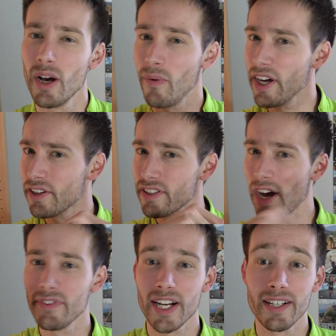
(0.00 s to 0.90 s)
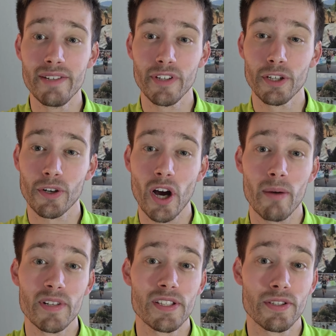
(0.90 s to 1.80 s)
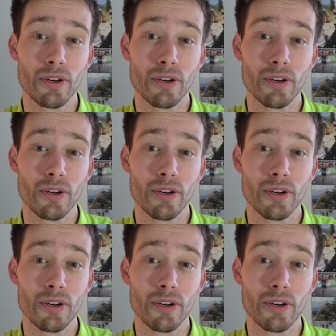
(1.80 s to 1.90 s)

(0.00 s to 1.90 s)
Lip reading: While you're down there leaving your comments,